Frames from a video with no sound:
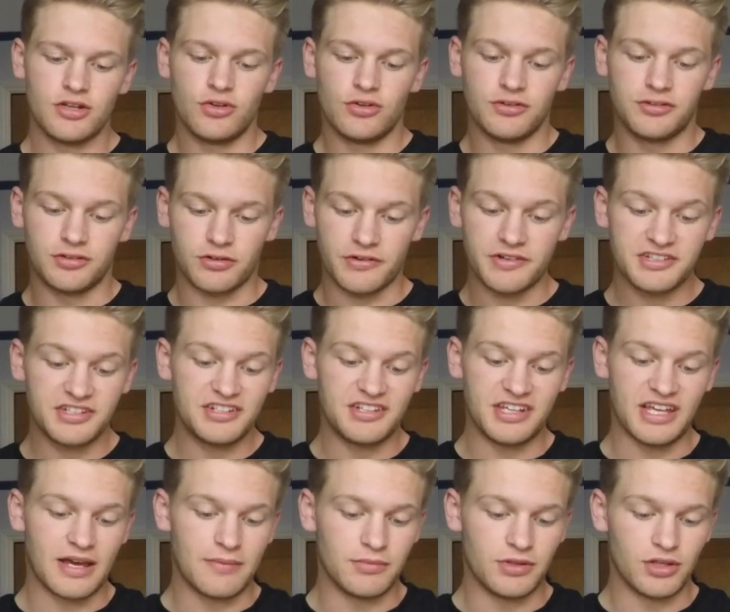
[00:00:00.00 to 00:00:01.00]
Sorry to
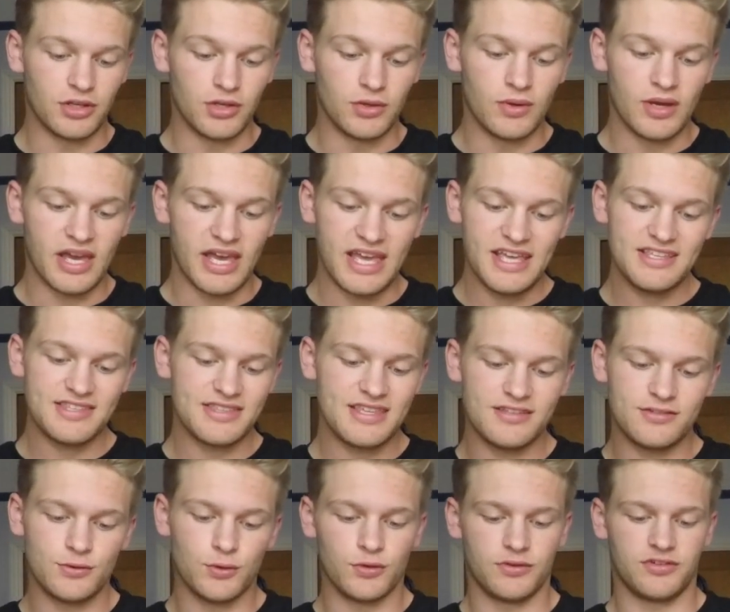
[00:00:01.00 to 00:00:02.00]
DM you, is
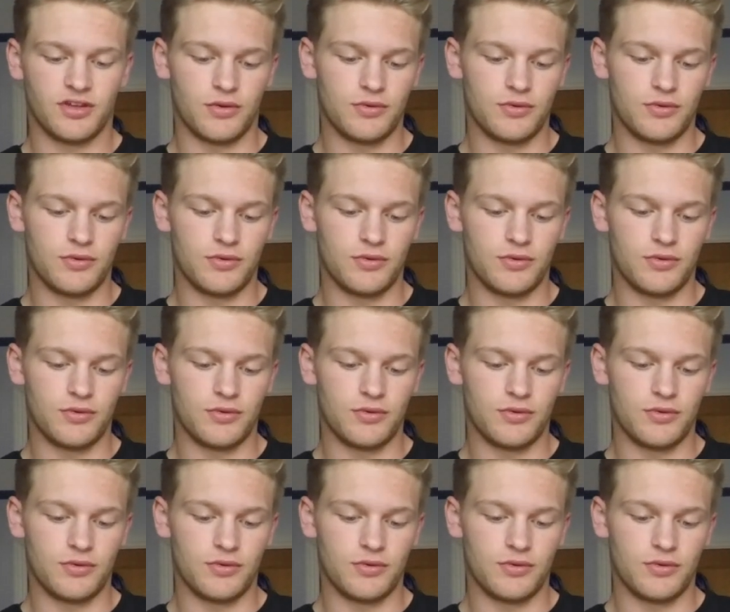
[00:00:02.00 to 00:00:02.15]
this also